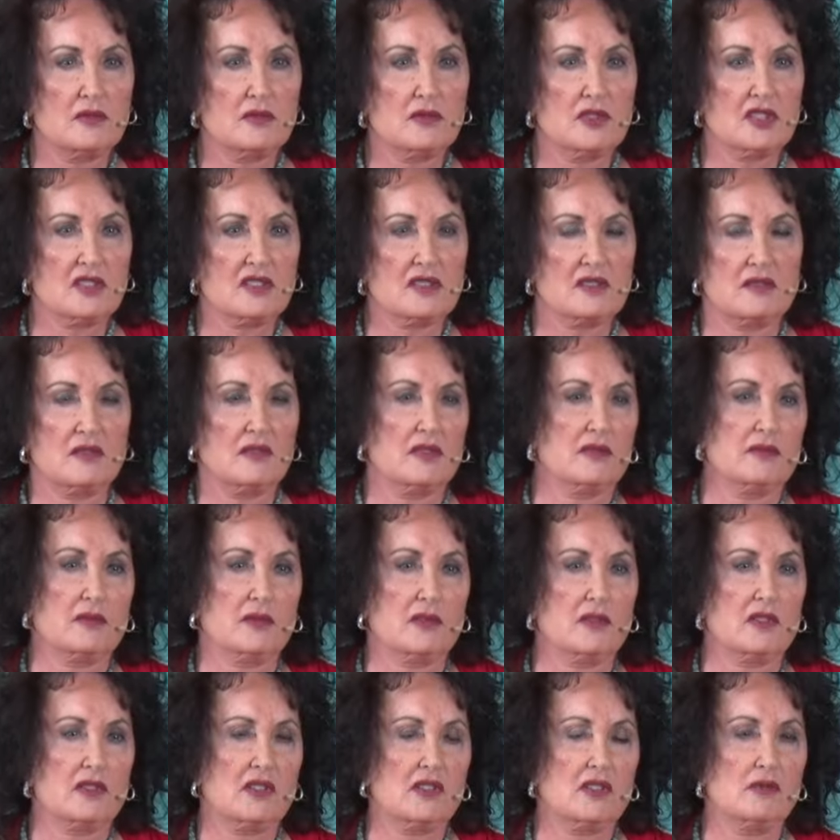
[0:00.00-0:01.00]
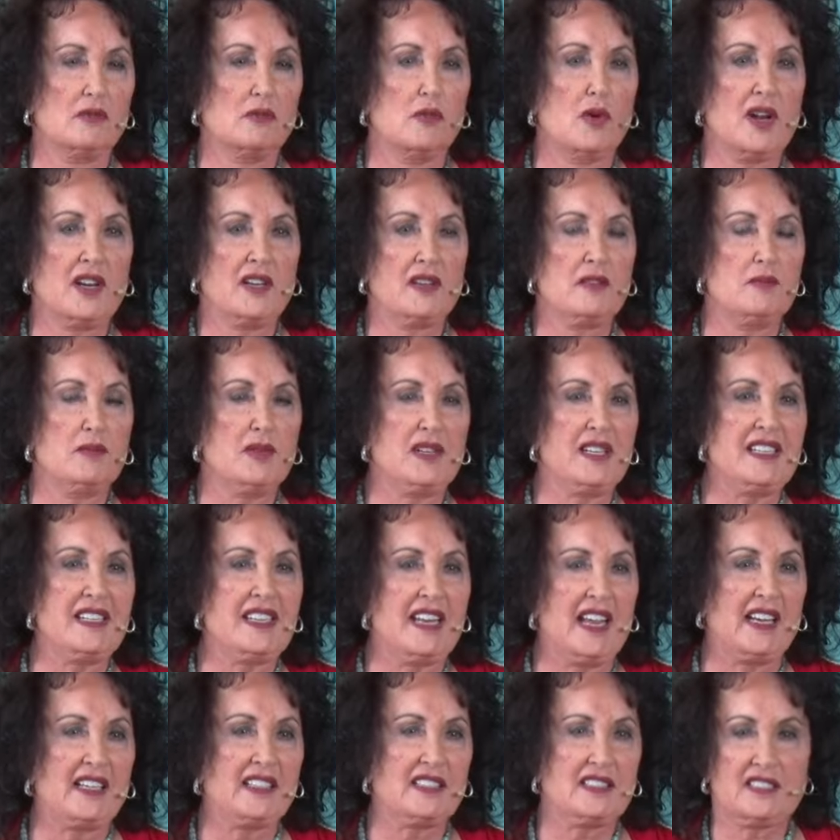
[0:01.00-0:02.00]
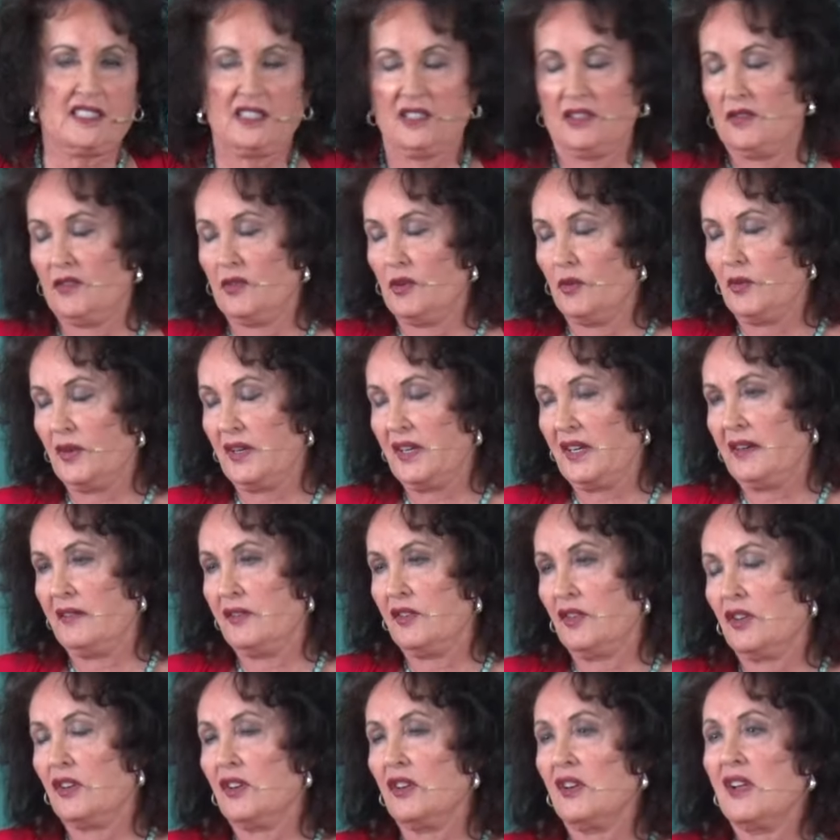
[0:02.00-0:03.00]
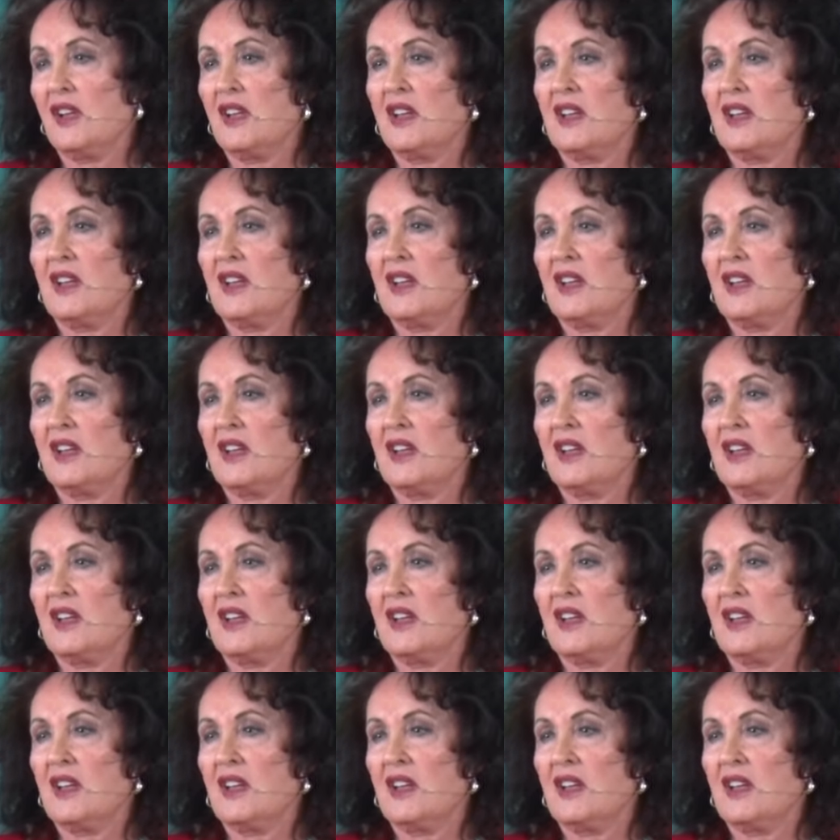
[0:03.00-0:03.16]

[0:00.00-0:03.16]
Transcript: just wanted to be negative or whatever.